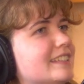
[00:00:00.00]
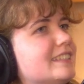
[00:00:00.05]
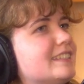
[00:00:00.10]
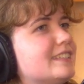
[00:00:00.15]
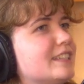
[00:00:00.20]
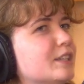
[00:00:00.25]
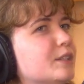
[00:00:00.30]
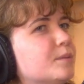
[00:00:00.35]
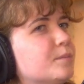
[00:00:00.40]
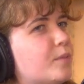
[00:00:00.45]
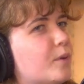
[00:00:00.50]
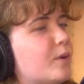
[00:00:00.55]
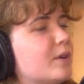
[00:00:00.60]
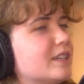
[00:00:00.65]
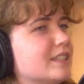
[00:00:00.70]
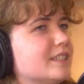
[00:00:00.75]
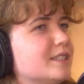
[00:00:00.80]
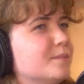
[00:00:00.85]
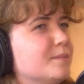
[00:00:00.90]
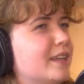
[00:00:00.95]
still
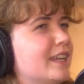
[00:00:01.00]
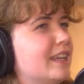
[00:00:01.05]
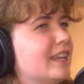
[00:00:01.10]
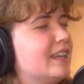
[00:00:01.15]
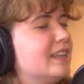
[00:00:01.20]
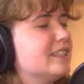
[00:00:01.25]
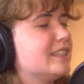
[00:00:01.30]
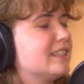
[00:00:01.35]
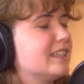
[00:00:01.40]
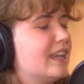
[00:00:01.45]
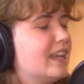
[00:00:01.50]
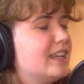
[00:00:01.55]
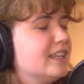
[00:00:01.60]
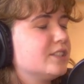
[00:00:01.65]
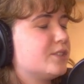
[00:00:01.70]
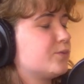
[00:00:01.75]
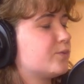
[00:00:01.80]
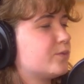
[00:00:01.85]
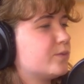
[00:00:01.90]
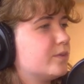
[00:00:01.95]
important to me, and it
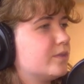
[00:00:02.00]
is